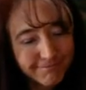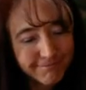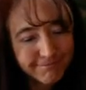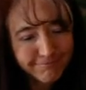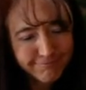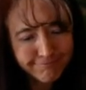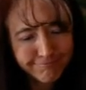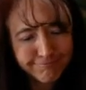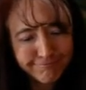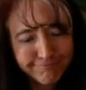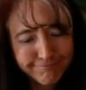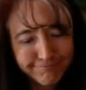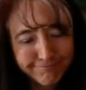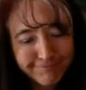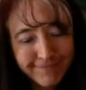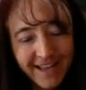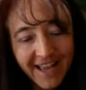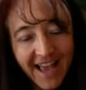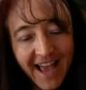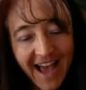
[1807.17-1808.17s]
Hmm,
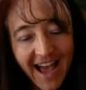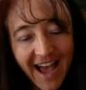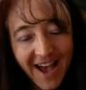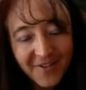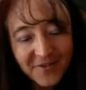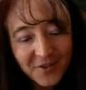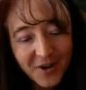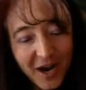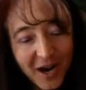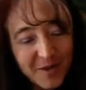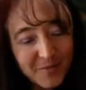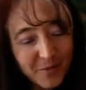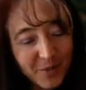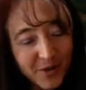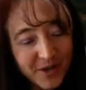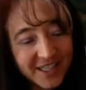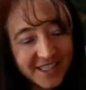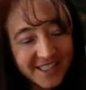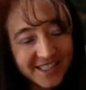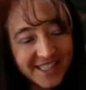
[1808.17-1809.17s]
after I
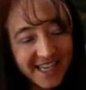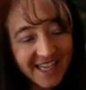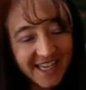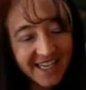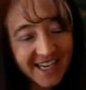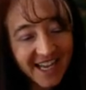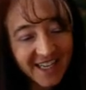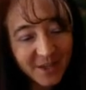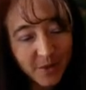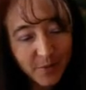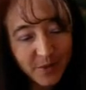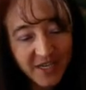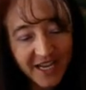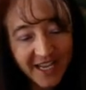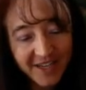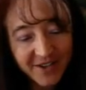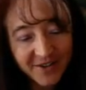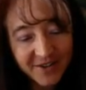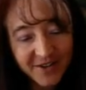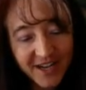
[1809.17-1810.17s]
boiled and cut the
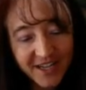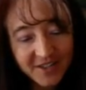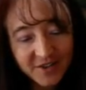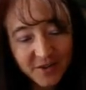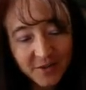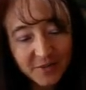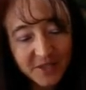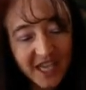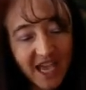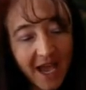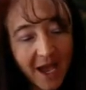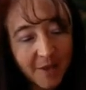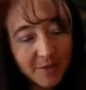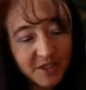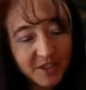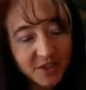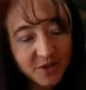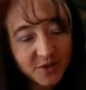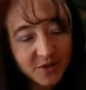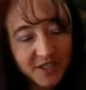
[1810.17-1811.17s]
potato and dripped cabbage
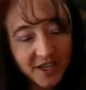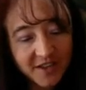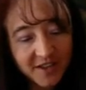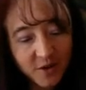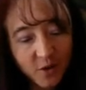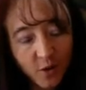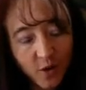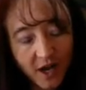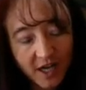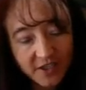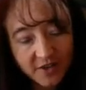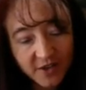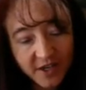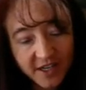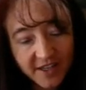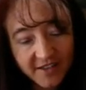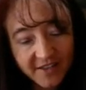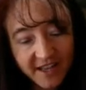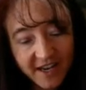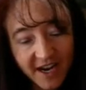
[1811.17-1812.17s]
juice on the
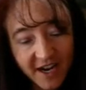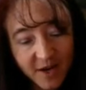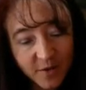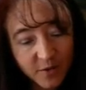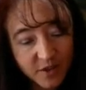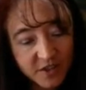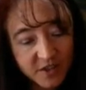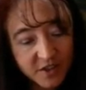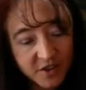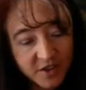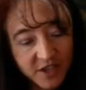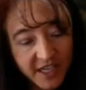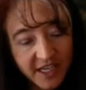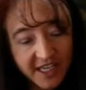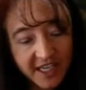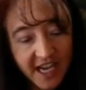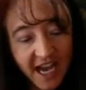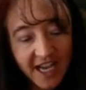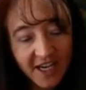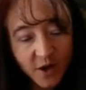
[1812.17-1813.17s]
quadrant that I would
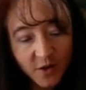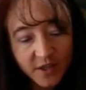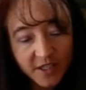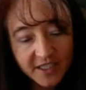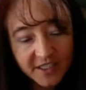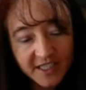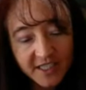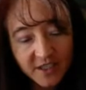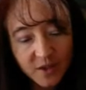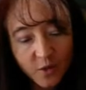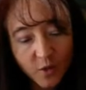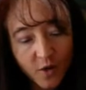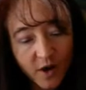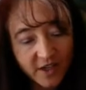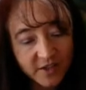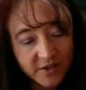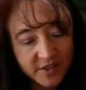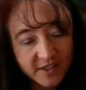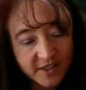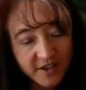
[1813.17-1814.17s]
streak, I noticed that the
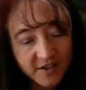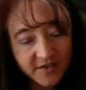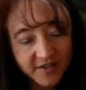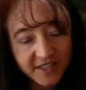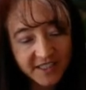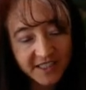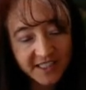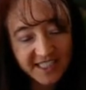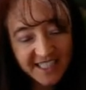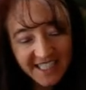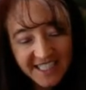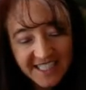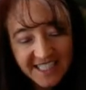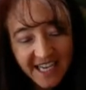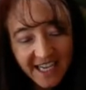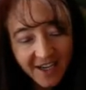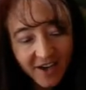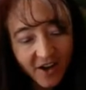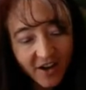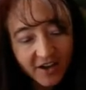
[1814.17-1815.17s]
quadrant surface did
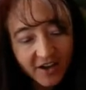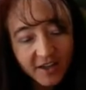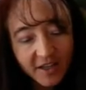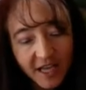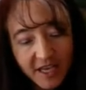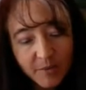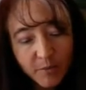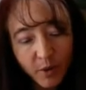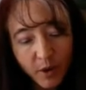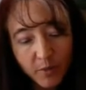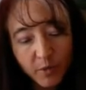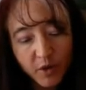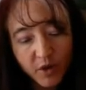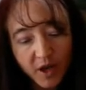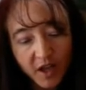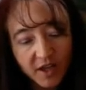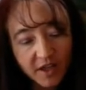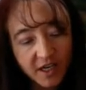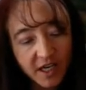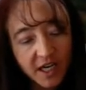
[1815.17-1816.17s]
take on a light purple
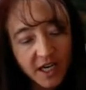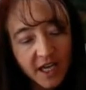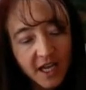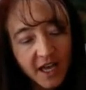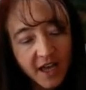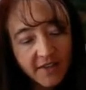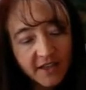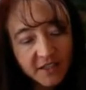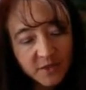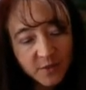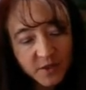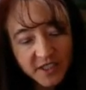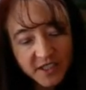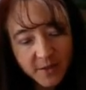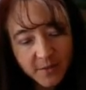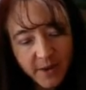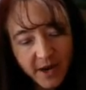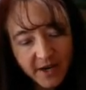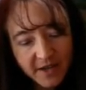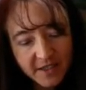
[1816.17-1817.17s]
color. This was
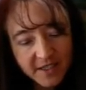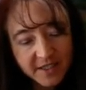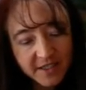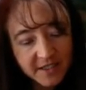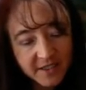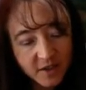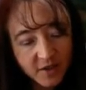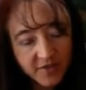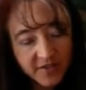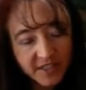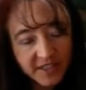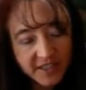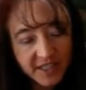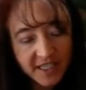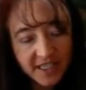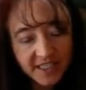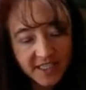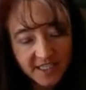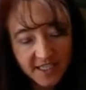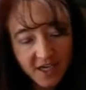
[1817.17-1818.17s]
compared to the surface
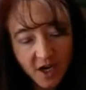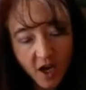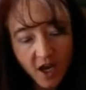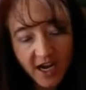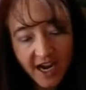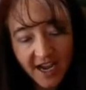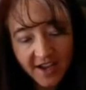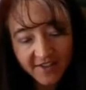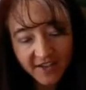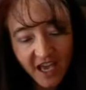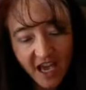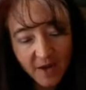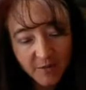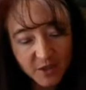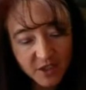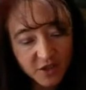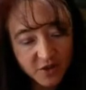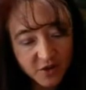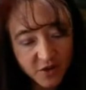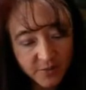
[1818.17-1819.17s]
that did not have
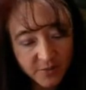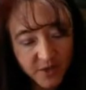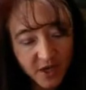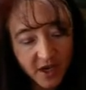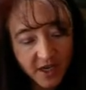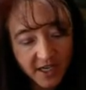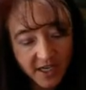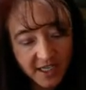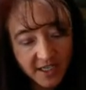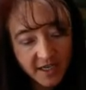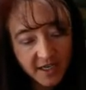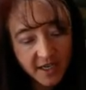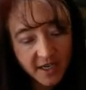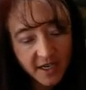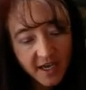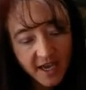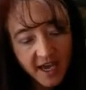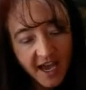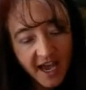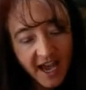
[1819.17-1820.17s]
cabbage dripped on it.
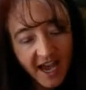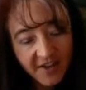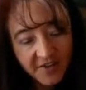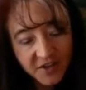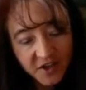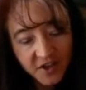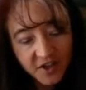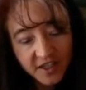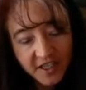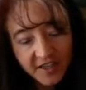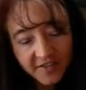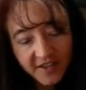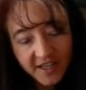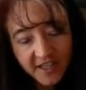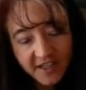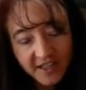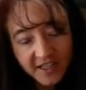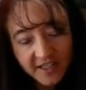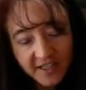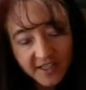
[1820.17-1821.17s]
After
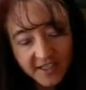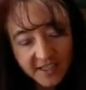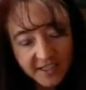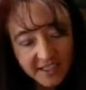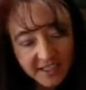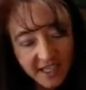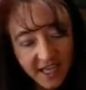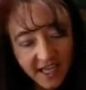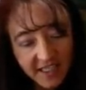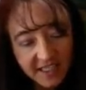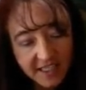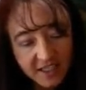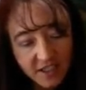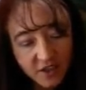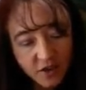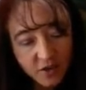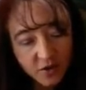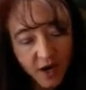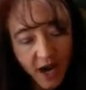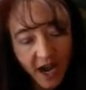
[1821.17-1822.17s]
leaving the, slice to
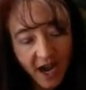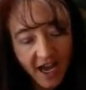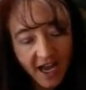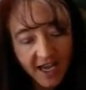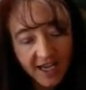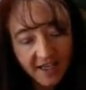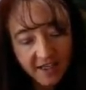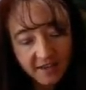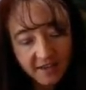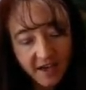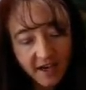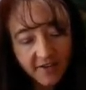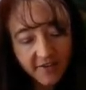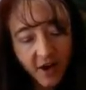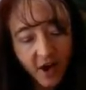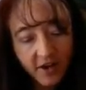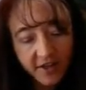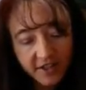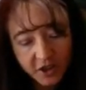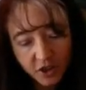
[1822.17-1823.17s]
dry, kind of
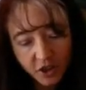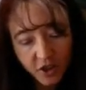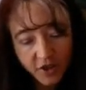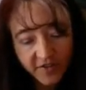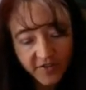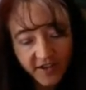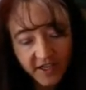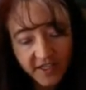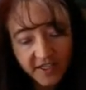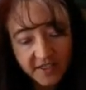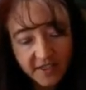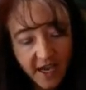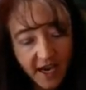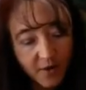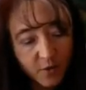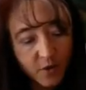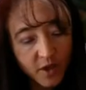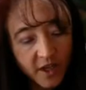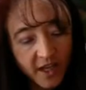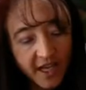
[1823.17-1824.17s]
on the surface, I
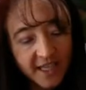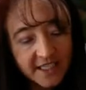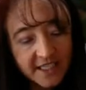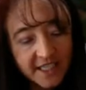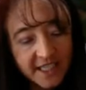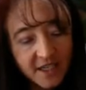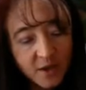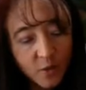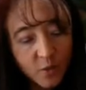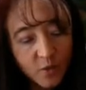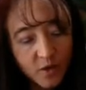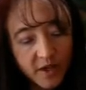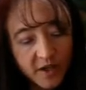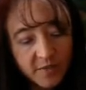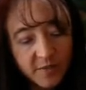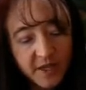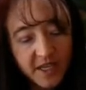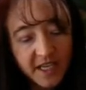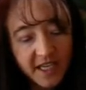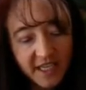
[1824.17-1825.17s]
realized that it would
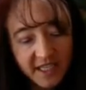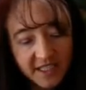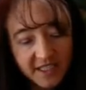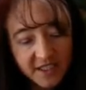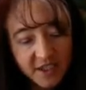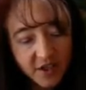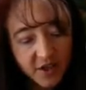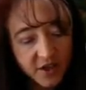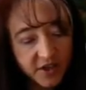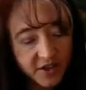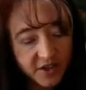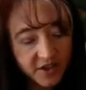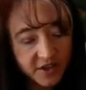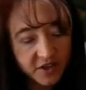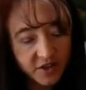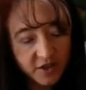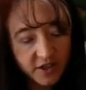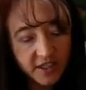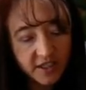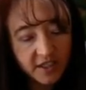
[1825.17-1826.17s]
be easier to
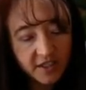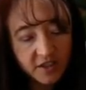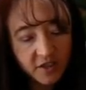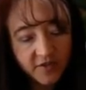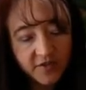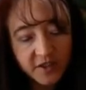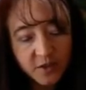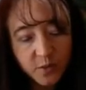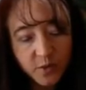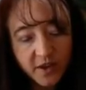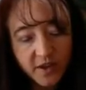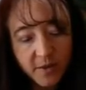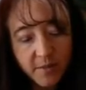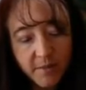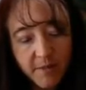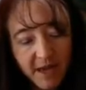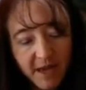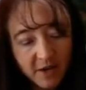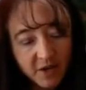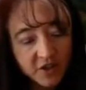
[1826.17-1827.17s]
streak the surface with a
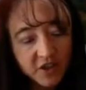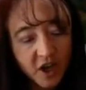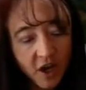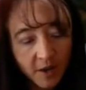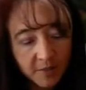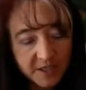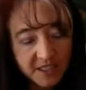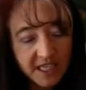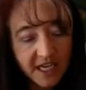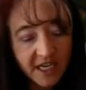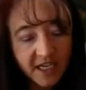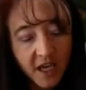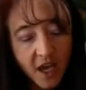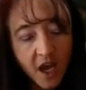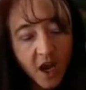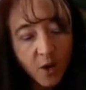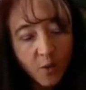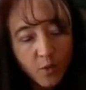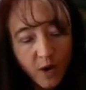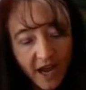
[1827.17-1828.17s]
metal chopstick
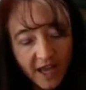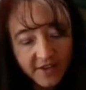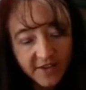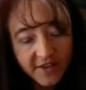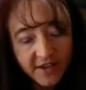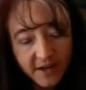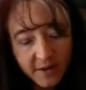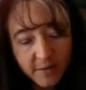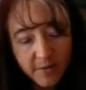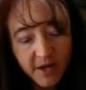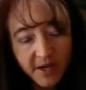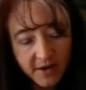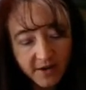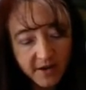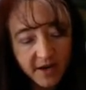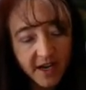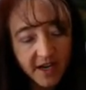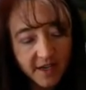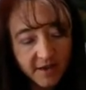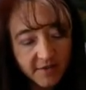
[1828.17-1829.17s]
rather than a butter
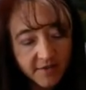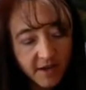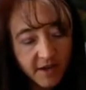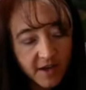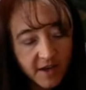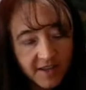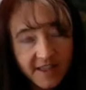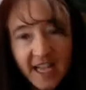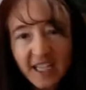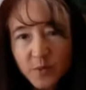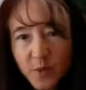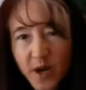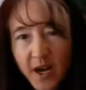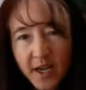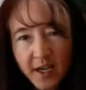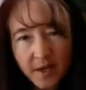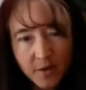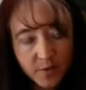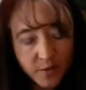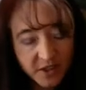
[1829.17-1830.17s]
knife. That's what I
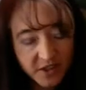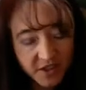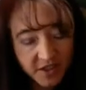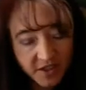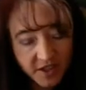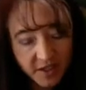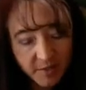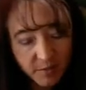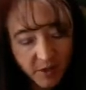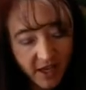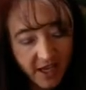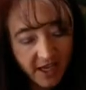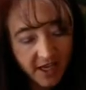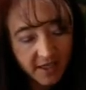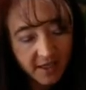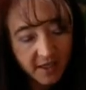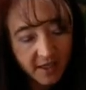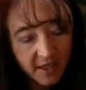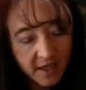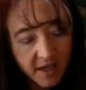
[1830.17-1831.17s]
had originally planned.
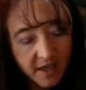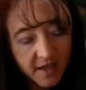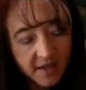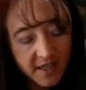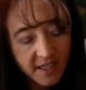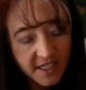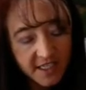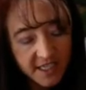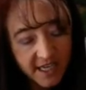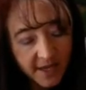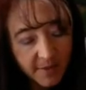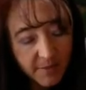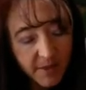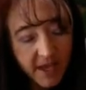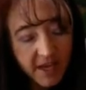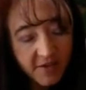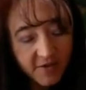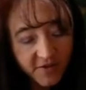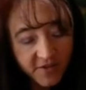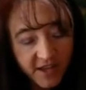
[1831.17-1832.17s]
The dip
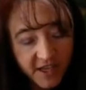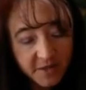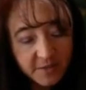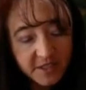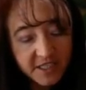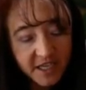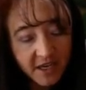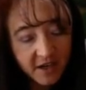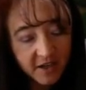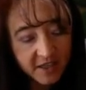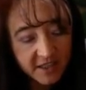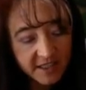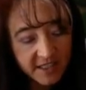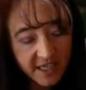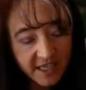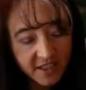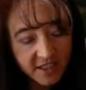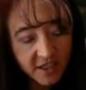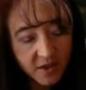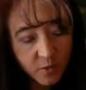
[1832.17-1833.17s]
and flame
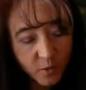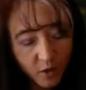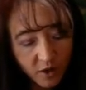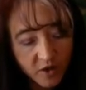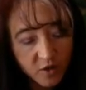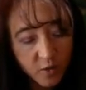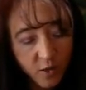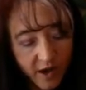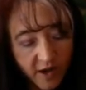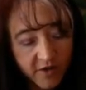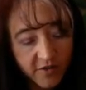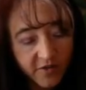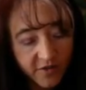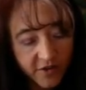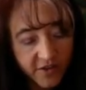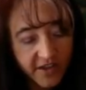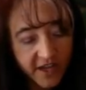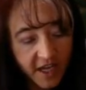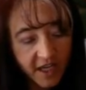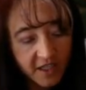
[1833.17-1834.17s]
sterilization worked well for
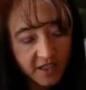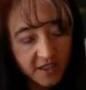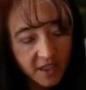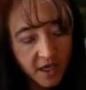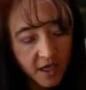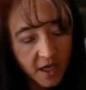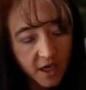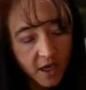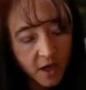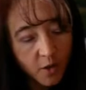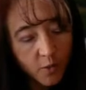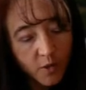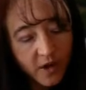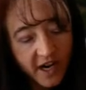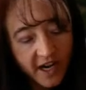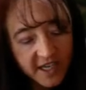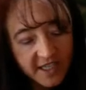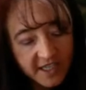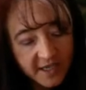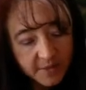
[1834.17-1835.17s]
this. When
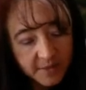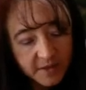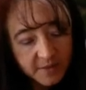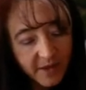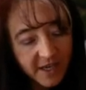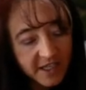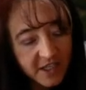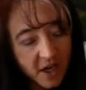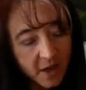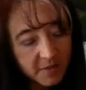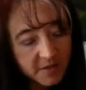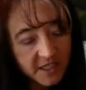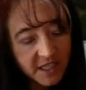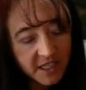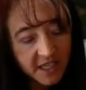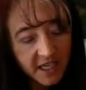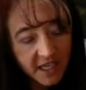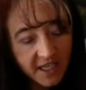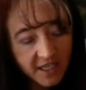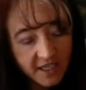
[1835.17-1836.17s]
I dipped my chopstick
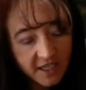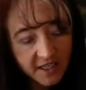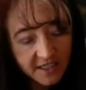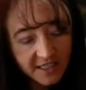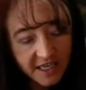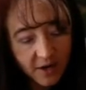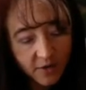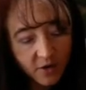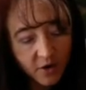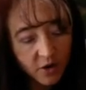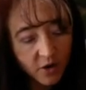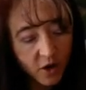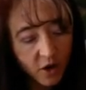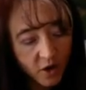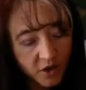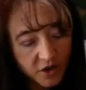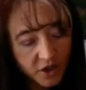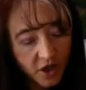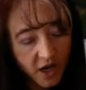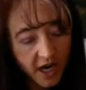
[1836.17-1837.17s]
into the sourdough
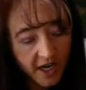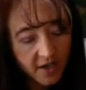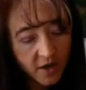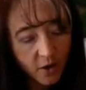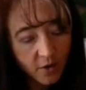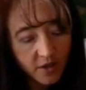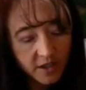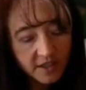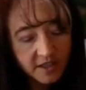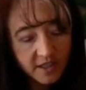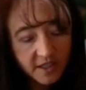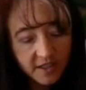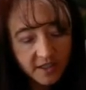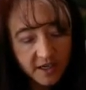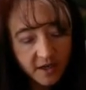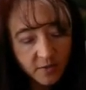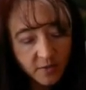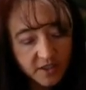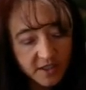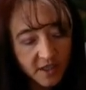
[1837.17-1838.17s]
culture, I noticed that
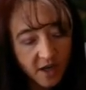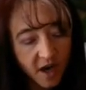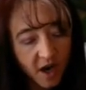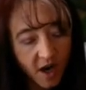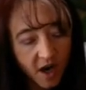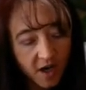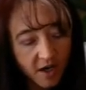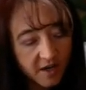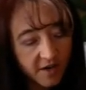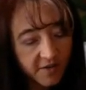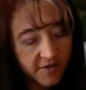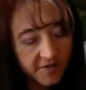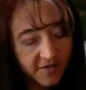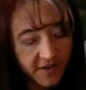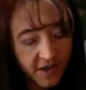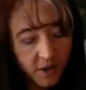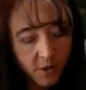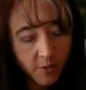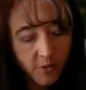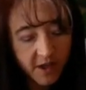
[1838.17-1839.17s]
there was a harder
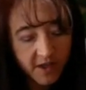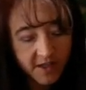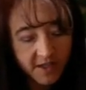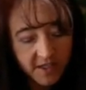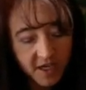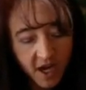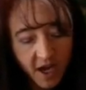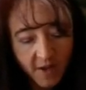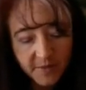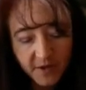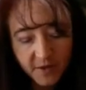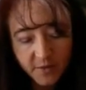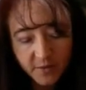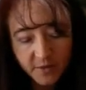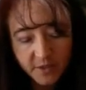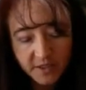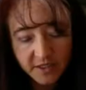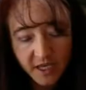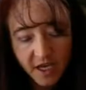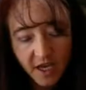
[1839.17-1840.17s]
film on the top that
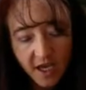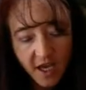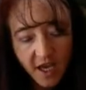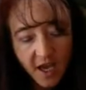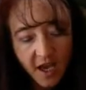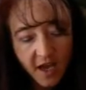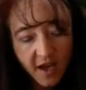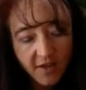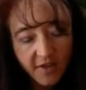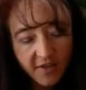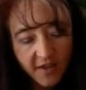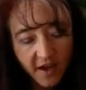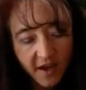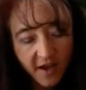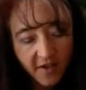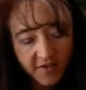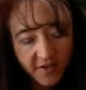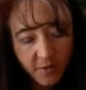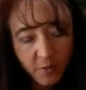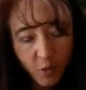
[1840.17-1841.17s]
was
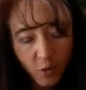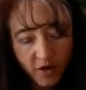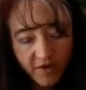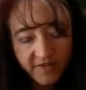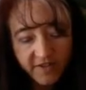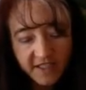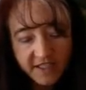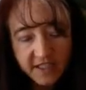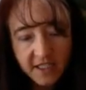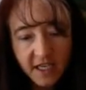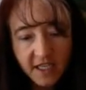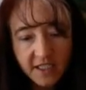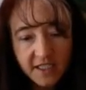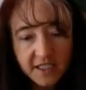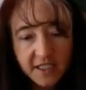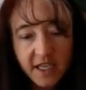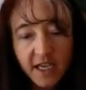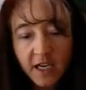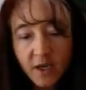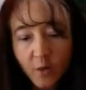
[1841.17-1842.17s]
of the more viscous
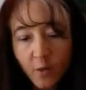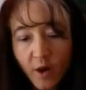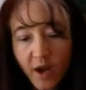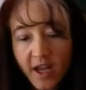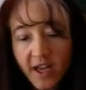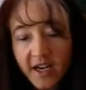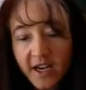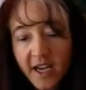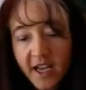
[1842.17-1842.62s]
liquid.